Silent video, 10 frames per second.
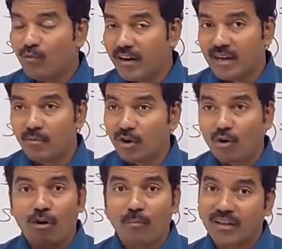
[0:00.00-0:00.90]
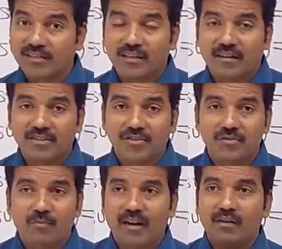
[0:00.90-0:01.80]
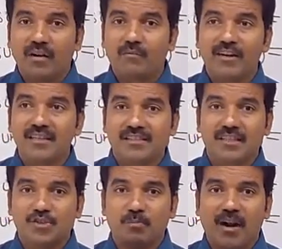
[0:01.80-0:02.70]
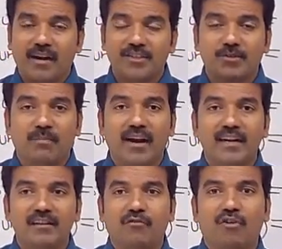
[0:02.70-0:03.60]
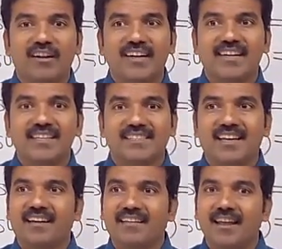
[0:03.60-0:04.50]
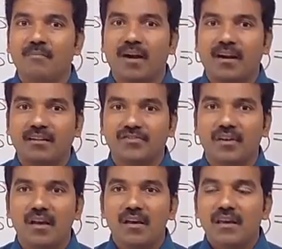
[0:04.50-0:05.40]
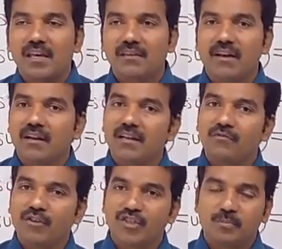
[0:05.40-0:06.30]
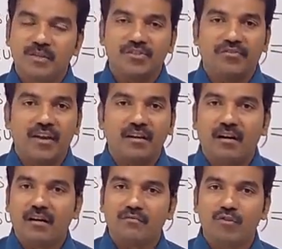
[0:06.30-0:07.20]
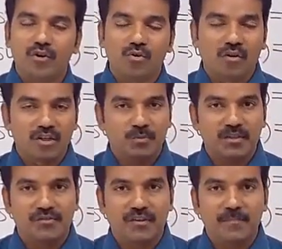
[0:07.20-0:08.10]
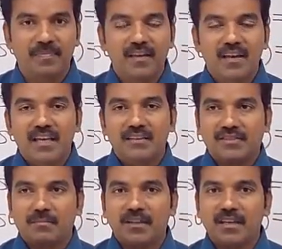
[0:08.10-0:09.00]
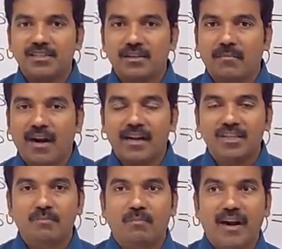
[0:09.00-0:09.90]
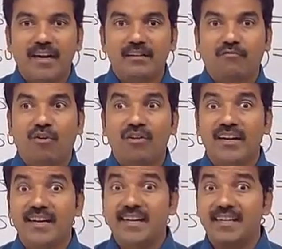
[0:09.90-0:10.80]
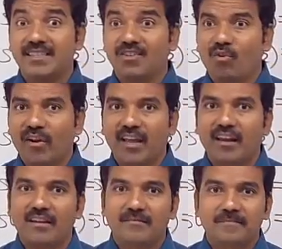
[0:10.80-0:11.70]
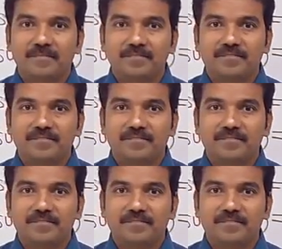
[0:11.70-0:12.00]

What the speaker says: Don't worry about complex entries. Whenever we discuss matrix, by default it is a real matrix. Even if we specify or if we do not specify, if something is a matrix, by default it is real.